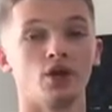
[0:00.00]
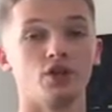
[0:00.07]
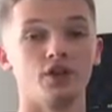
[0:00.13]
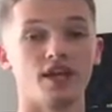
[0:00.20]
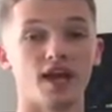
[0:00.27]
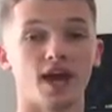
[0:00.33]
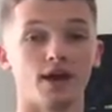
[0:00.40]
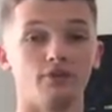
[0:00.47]

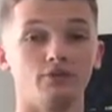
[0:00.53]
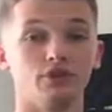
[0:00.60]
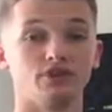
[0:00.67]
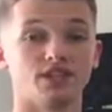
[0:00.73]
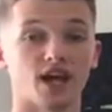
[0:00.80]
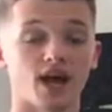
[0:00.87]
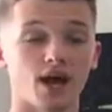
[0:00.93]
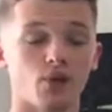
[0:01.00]
the
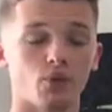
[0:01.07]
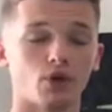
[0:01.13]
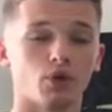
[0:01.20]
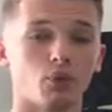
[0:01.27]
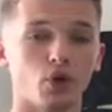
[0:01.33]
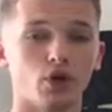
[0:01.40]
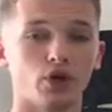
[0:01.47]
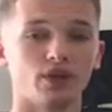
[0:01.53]
areas that I want
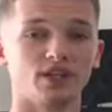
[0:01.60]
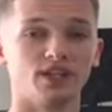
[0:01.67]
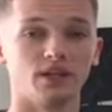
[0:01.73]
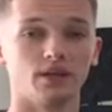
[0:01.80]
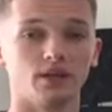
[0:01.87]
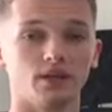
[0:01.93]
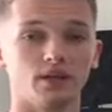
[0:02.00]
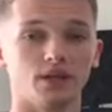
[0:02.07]
to work
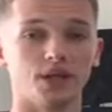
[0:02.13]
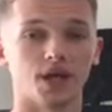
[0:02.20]
in